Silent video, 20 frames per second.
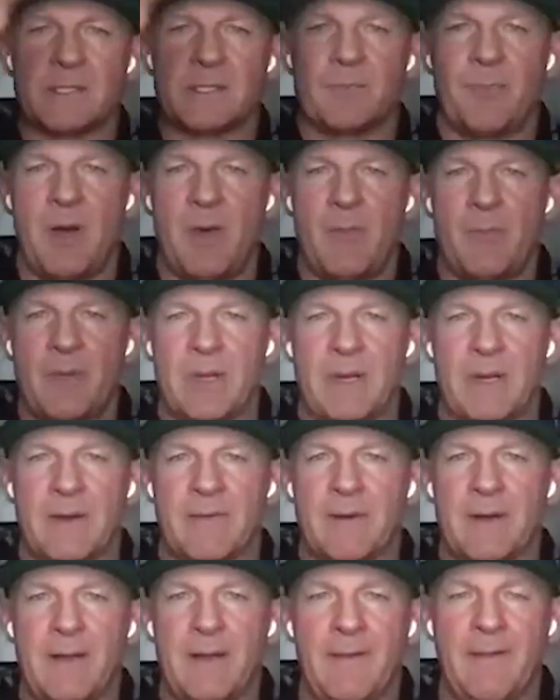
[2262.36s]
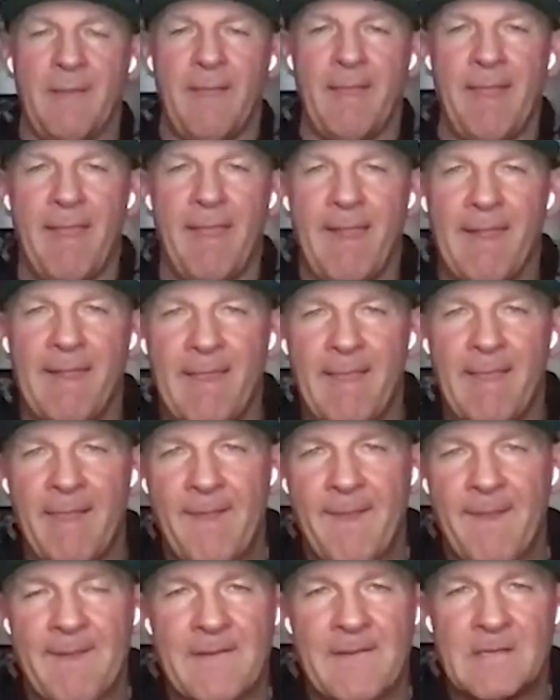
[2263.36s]
this bump in it, right?
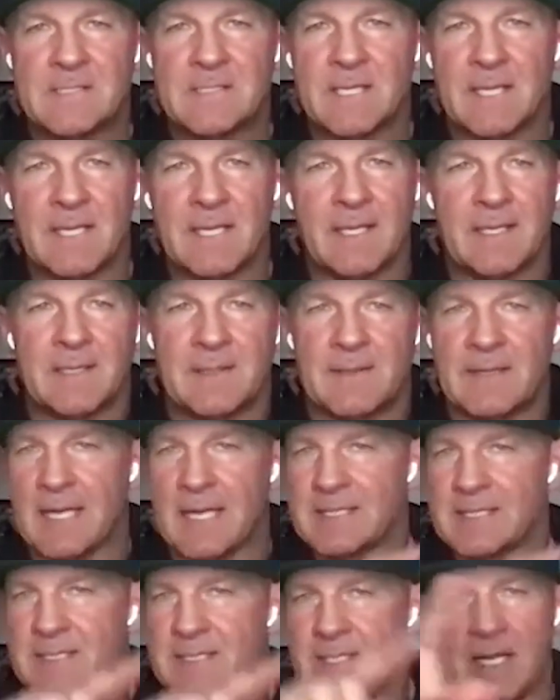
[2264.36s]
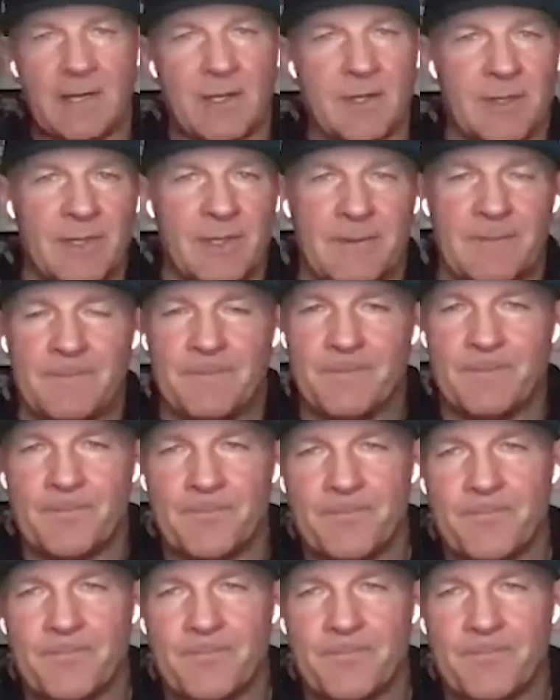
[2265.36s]
He said, "That's not good."